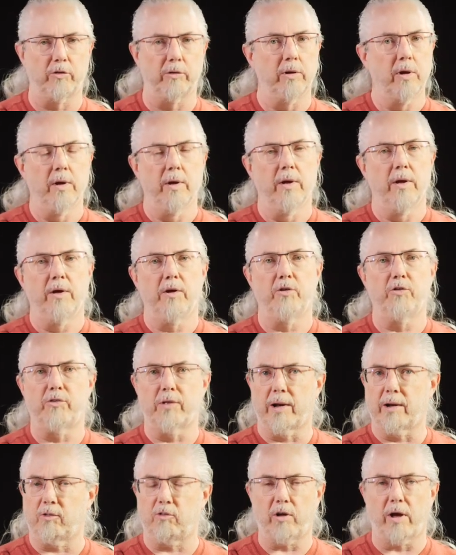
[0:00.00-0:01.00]
And is
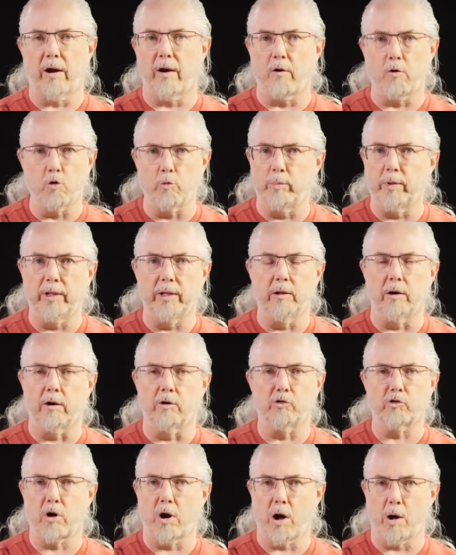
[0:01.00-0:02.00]
that a terribly
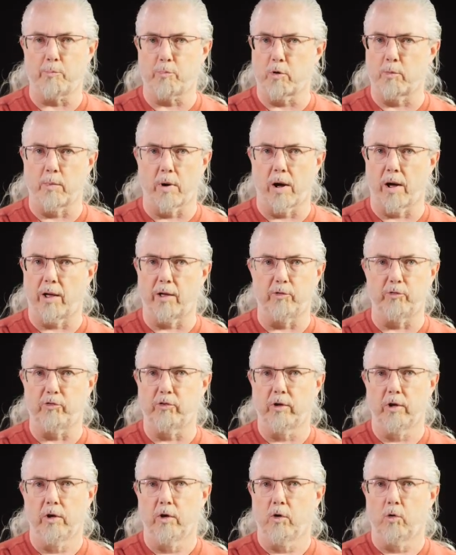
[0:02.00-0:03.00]
large
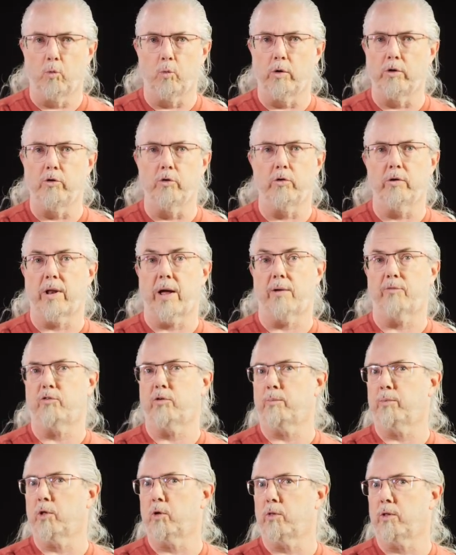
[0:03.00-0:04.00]
compromise when you could have
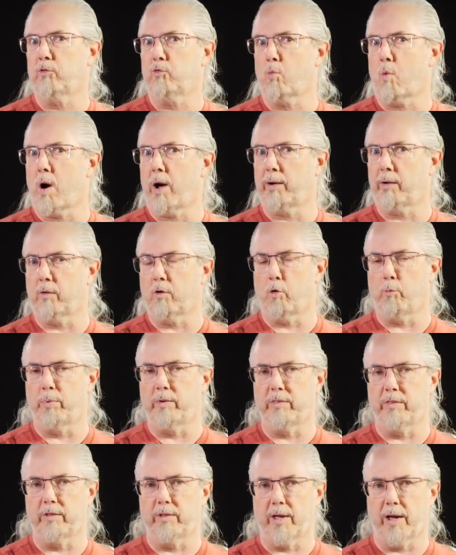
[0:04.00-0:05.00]
something that's wider
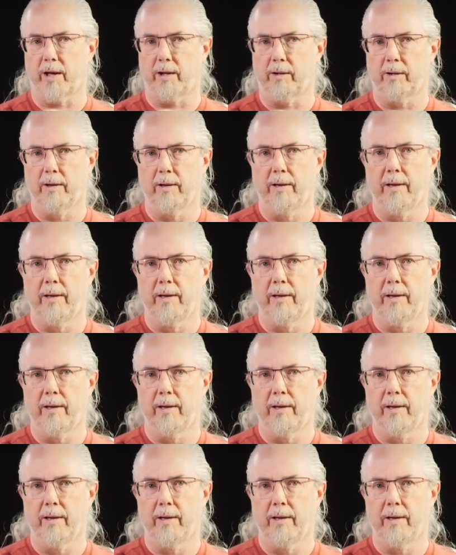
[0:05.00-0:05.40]
open than that?